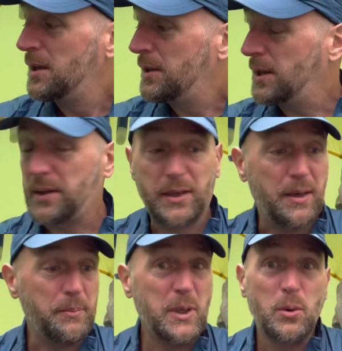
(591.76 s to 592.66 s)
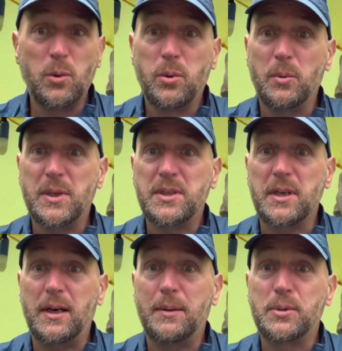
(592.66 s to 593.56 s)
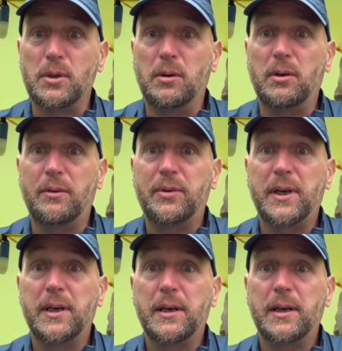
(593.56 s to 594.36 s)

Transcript: That meal was absolutely lovely.